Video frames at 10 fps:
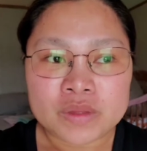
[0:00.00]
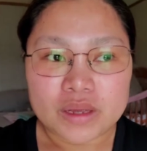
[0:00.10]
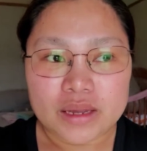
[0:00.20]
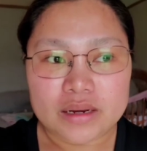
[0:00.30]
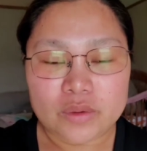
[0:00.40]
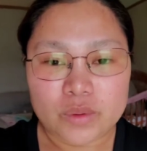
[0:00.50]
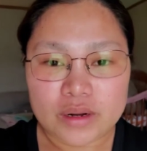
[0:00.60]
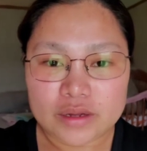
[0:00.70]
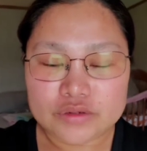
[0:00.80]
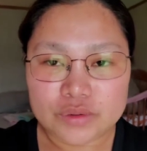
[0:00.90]
And then when I
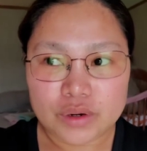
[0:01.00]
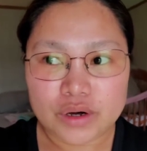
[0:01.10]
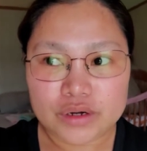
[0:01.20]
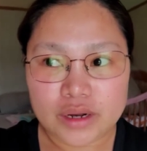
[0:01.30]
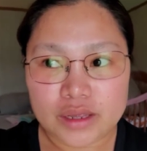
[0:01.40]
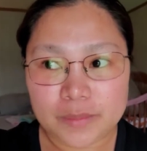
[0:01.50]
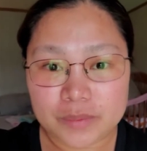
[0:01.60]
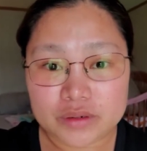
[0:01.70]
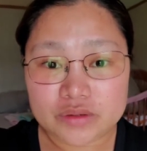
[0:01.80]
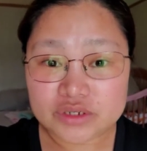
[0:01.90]
took her diaper
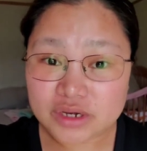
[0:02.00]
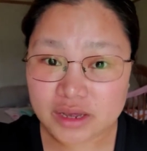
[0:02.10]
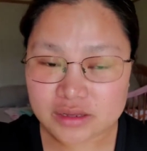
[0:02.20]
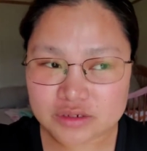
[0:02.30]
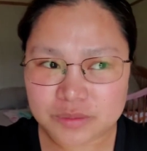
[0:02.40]
to change